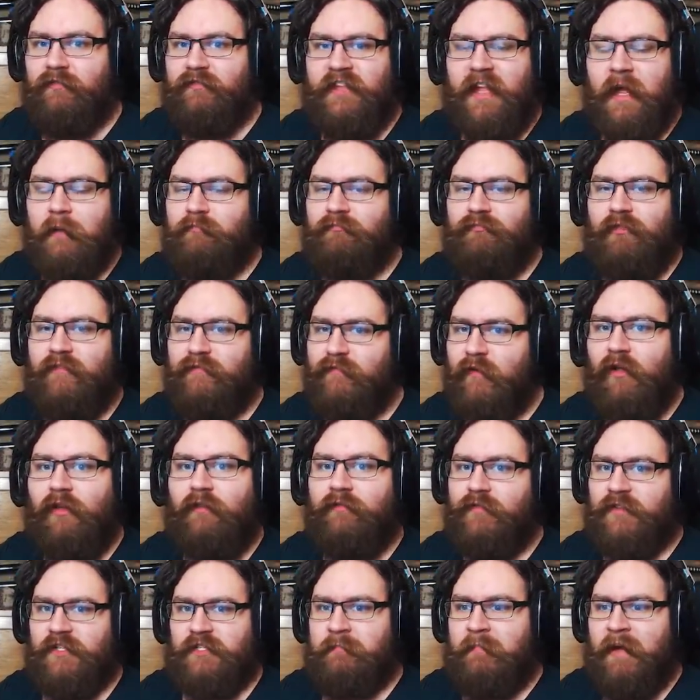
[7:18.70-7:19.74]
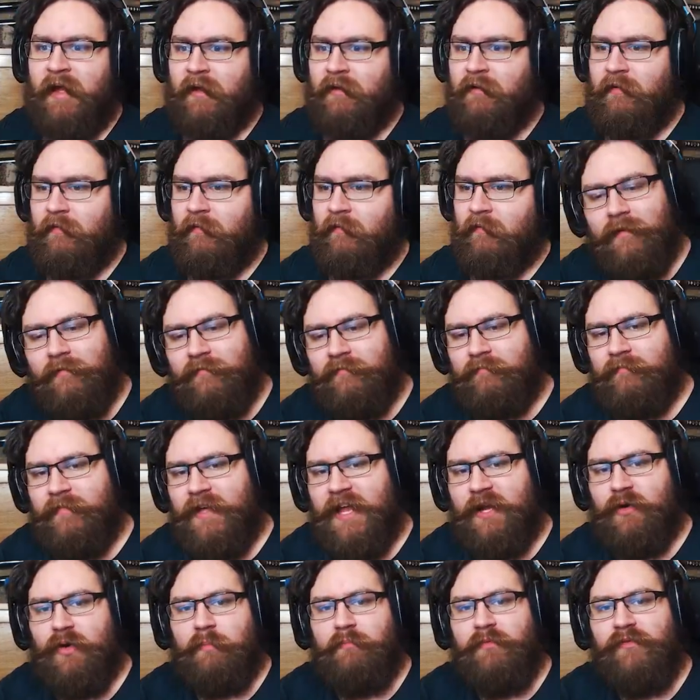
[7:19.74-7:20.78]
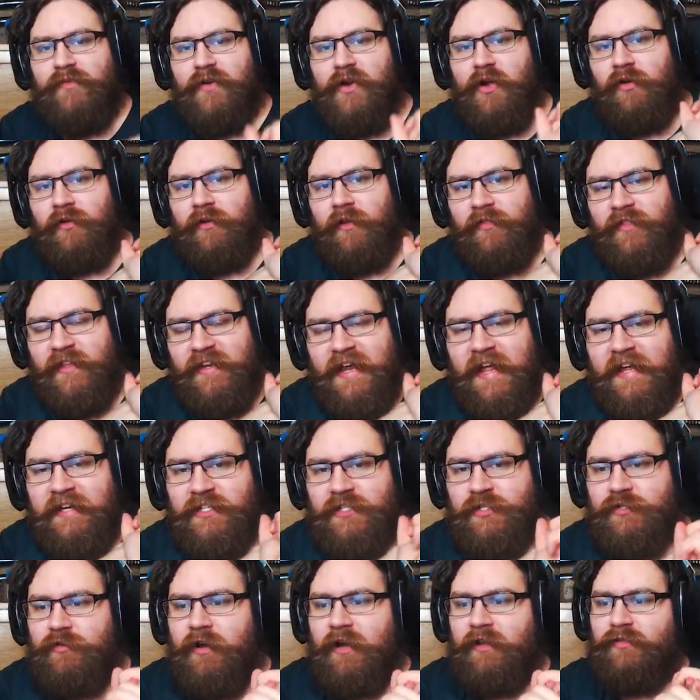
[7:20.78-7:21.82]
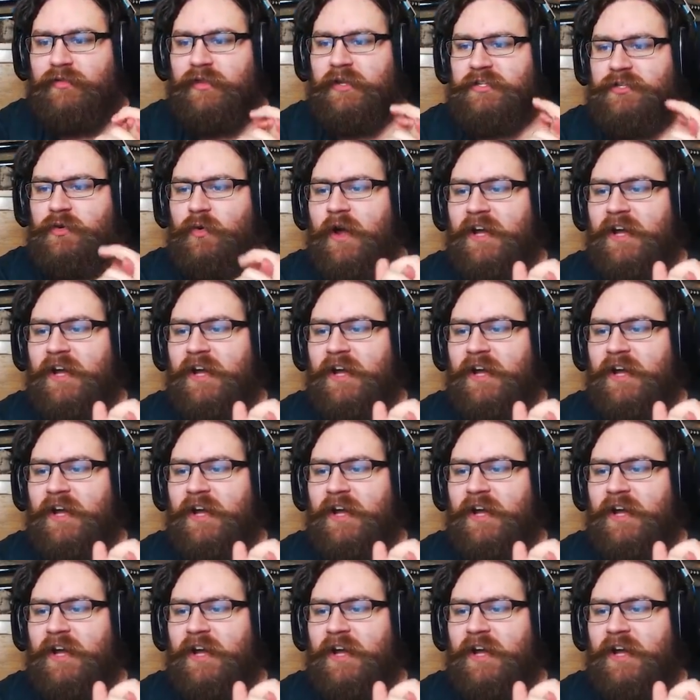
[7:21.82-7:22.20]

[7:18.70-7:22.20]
them revolvers, man. Anyway, moving on. The next strength is quite